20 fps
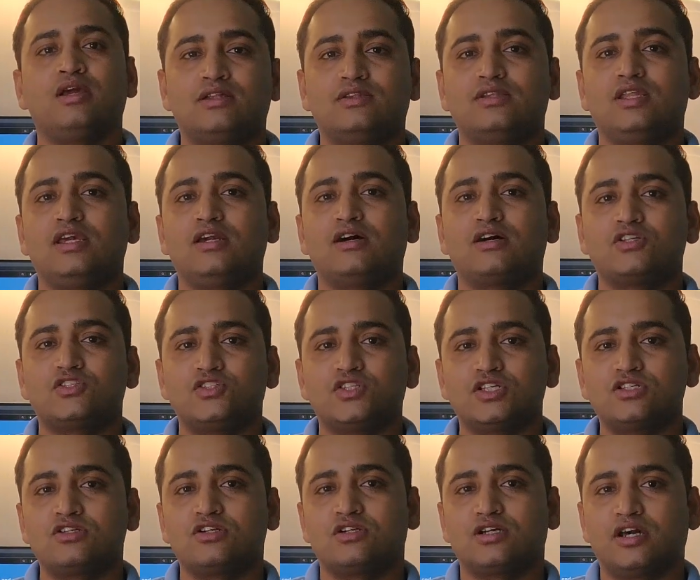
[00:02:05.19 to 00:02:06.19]
They are
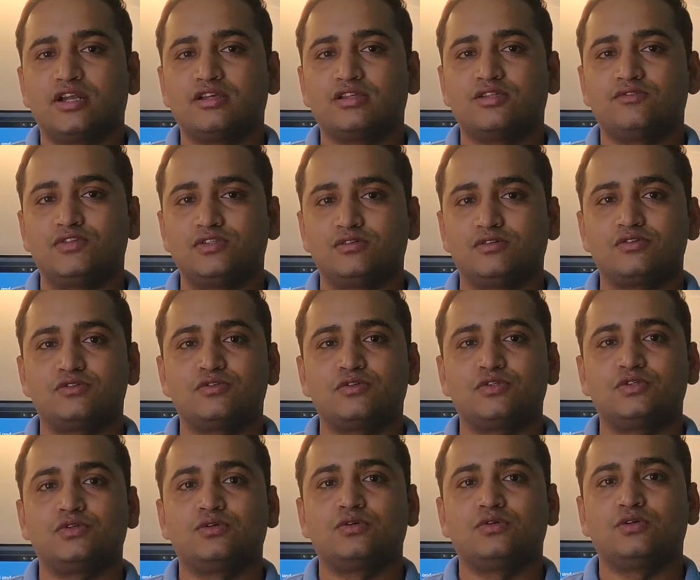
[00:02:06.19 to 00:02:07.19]
just retiring the Visual
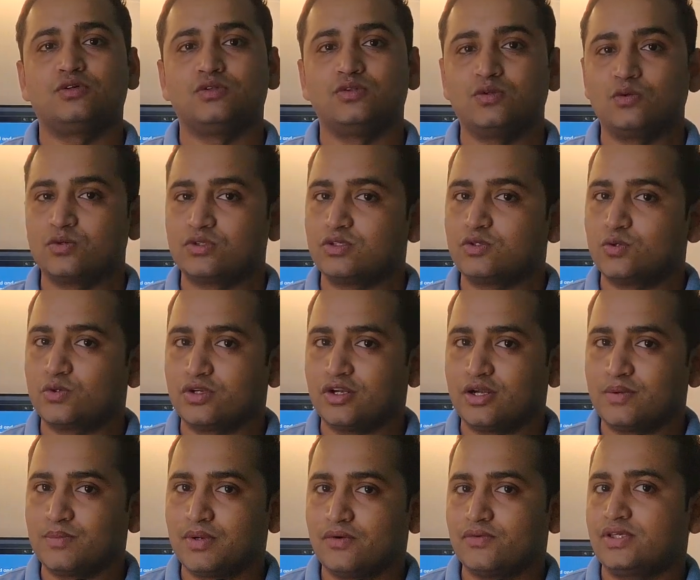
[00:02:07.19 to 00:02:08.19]
Studio, not the
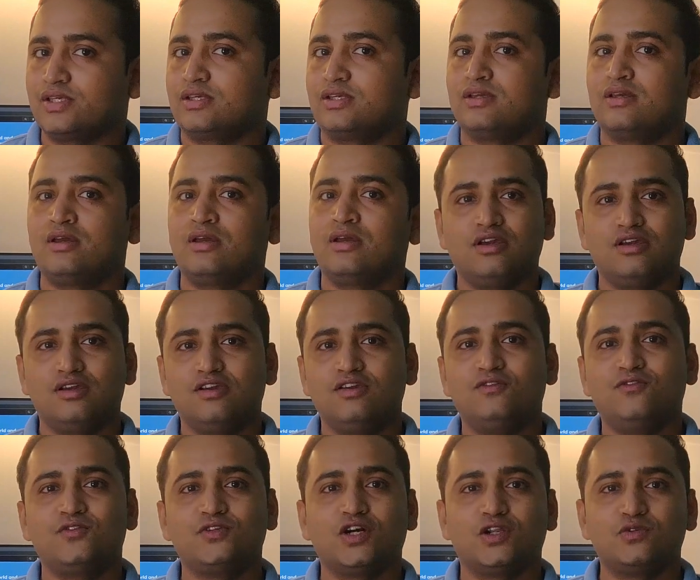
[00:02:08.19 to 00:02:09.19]
.NET MAUI.
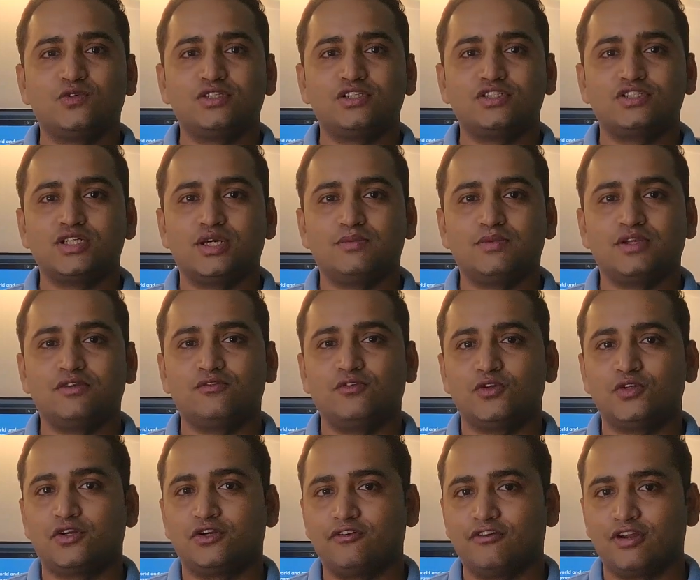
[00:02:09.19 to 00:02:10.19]
If you are using Xamarin for
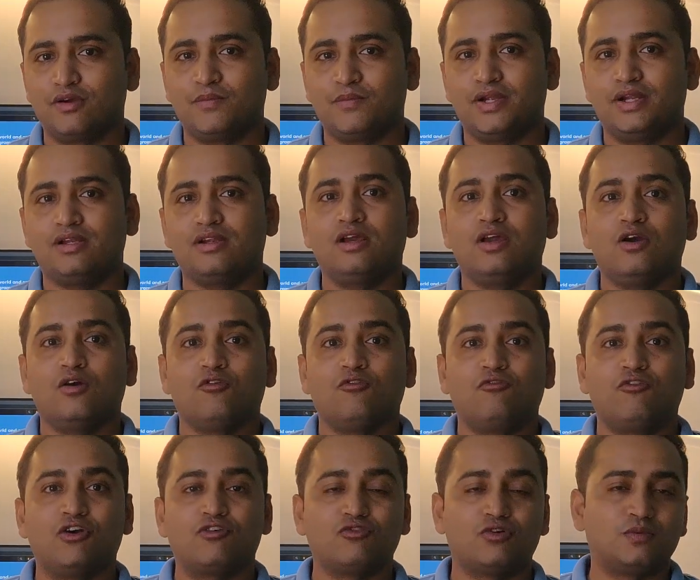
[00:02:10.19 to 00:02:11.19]
your development,
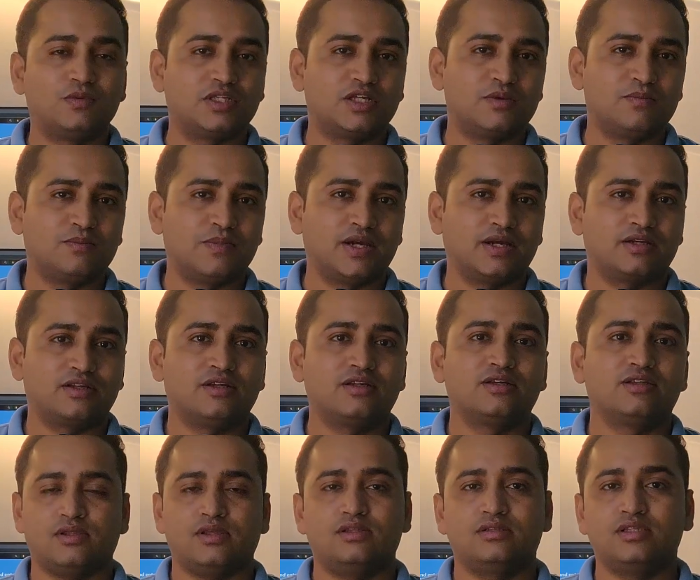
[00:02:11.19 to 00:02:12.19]
what would be the impact?
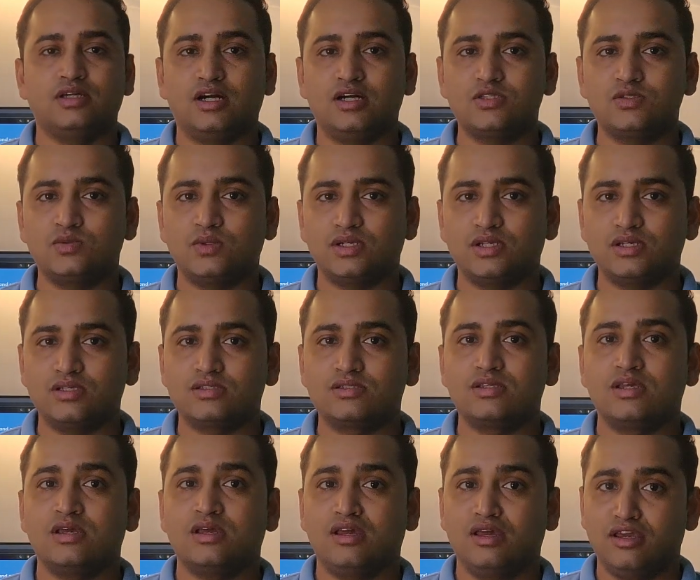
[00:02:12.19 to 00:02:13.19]
The answer is,
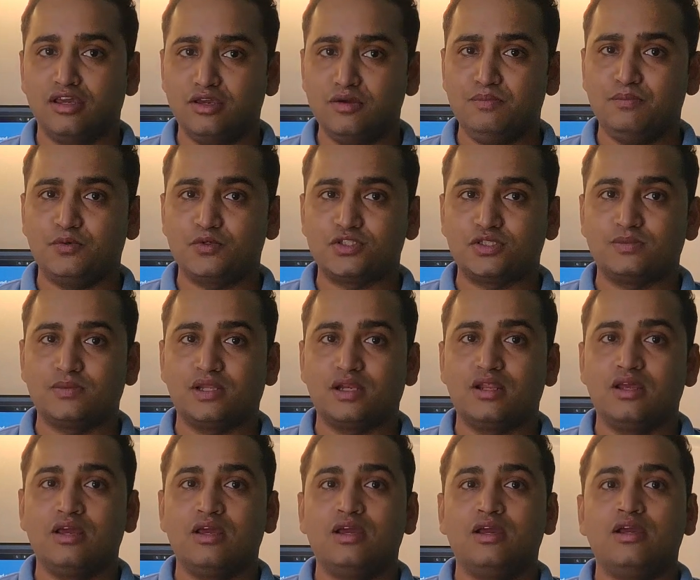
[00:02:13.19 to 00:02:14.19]
if possible,
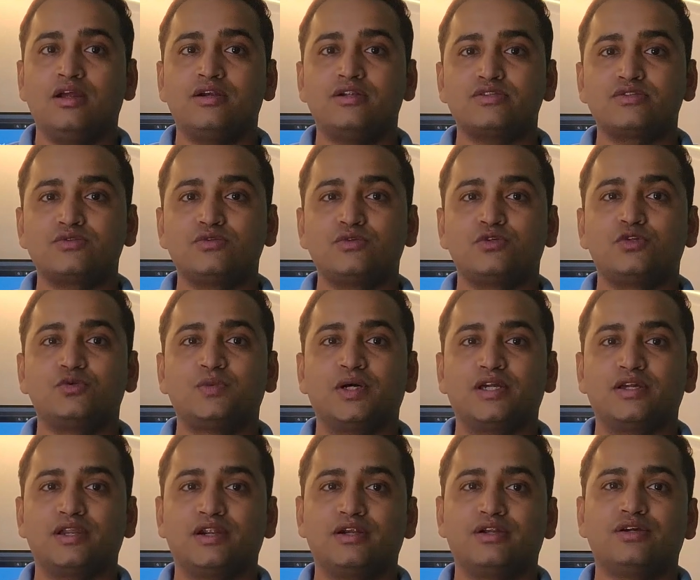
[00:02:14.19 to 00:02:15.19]
it is good to
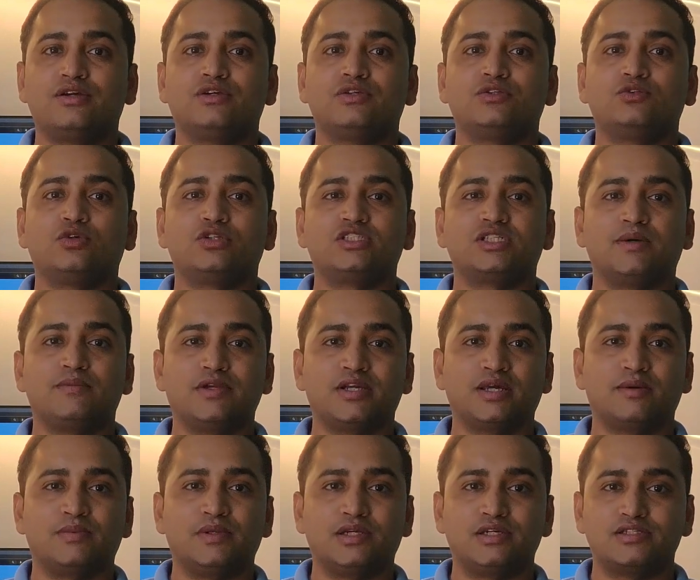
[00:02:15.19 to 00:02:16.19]
migrate your Xamarin
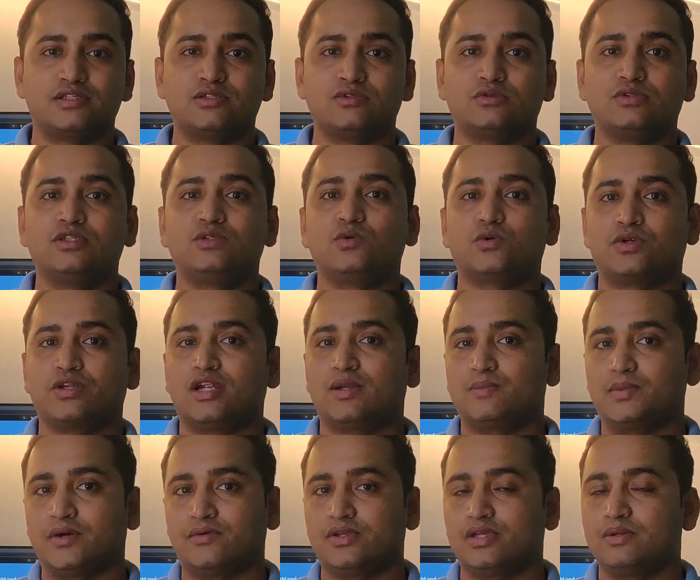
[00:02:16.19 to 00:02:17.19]
application to the .NET
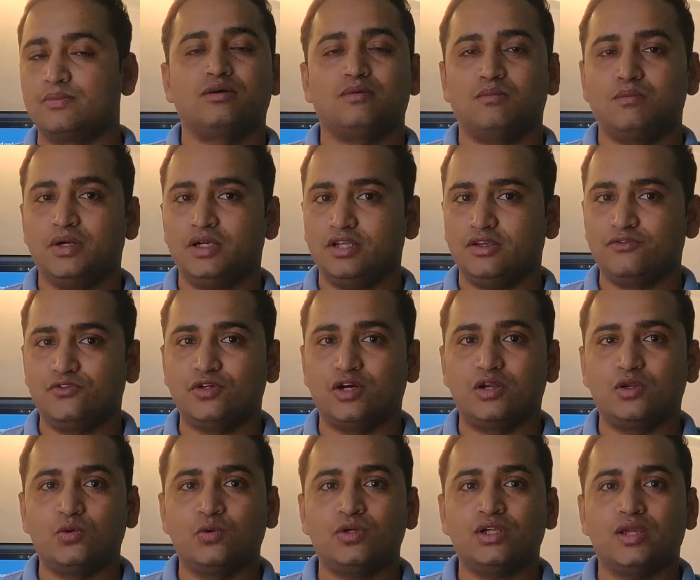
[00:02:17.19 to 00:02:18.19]
MAUI. But if you are
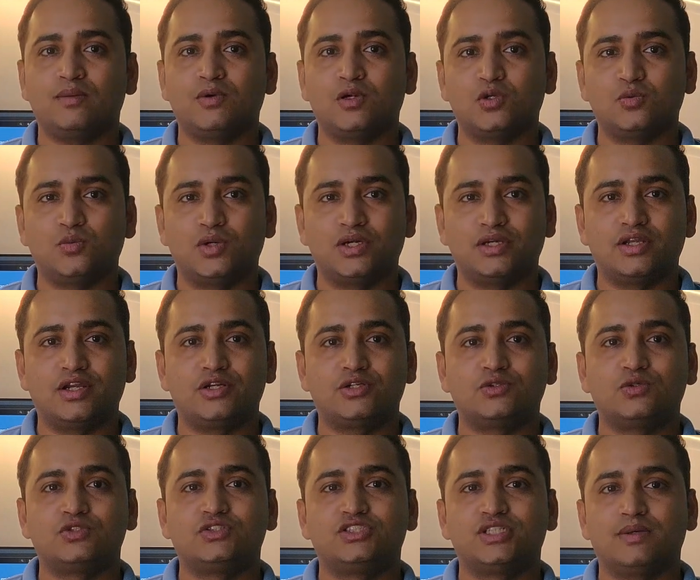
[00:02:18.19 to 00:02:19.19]
not able to migrate
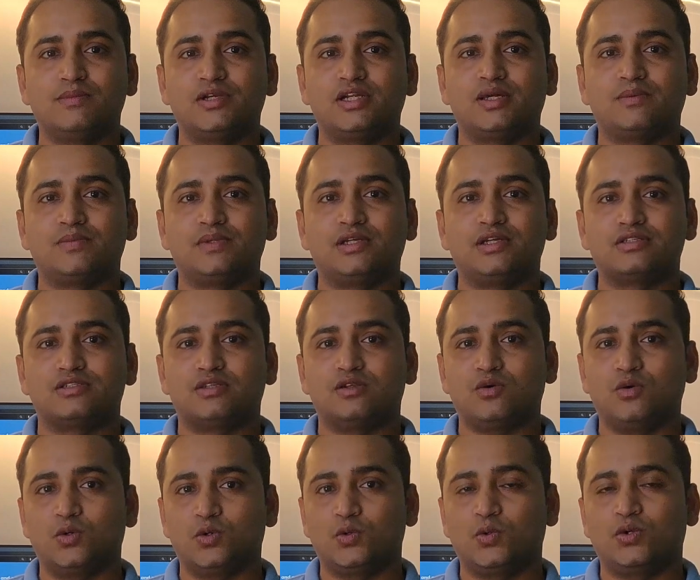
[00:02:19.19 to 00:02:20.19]
your Xamarin application
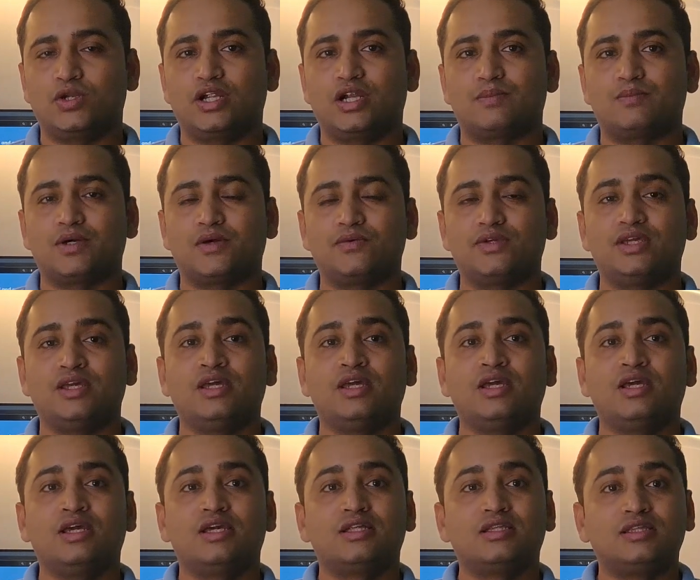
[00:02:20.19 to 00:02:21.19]
on .NET MAUI,
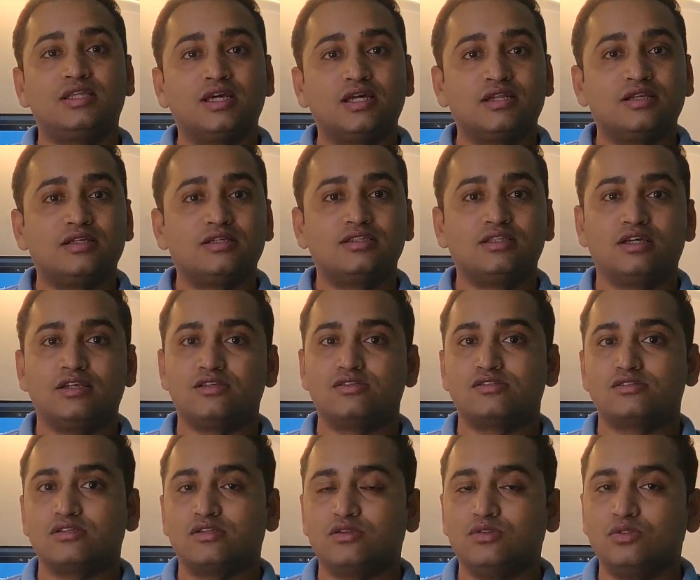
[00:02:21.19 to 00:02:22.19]
then there
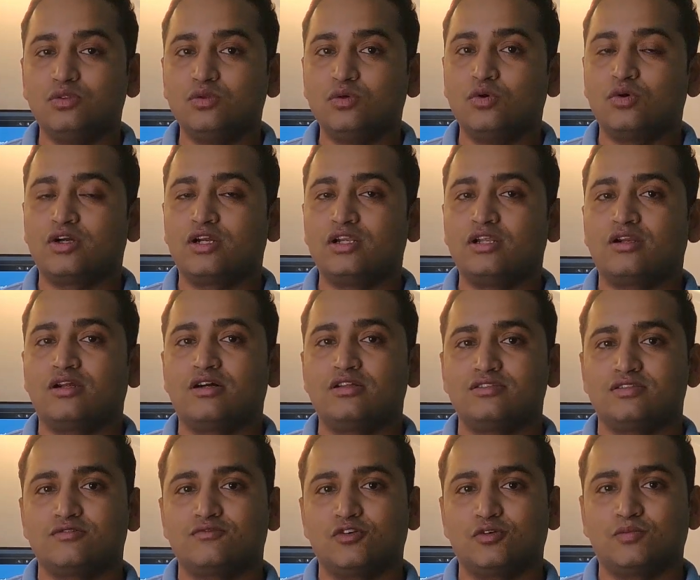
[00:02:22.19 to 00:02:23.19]
is no clear
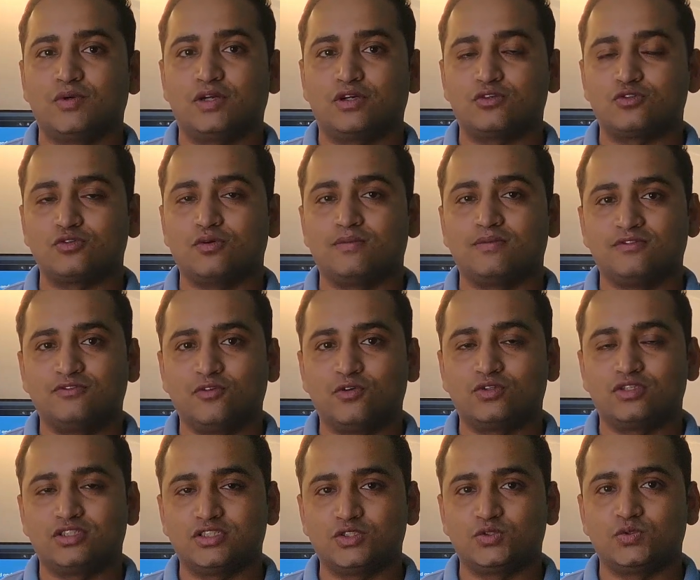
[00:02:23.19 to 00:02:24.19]
answer from Microsoft for
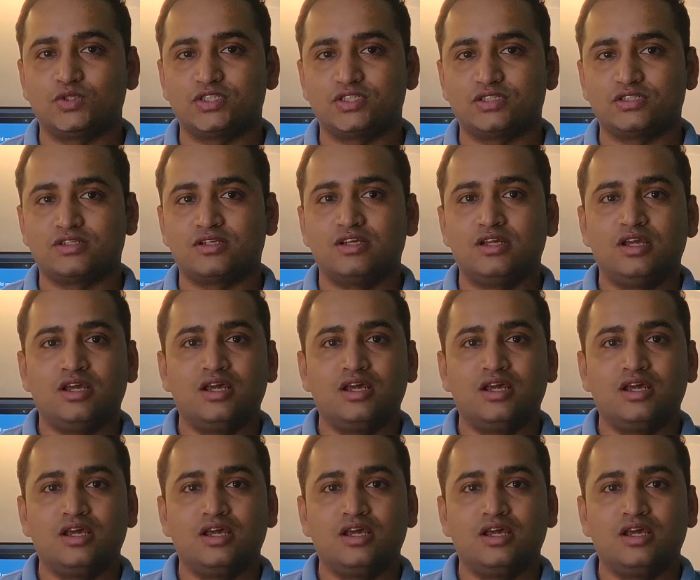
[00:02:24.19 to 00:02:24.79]
this situation.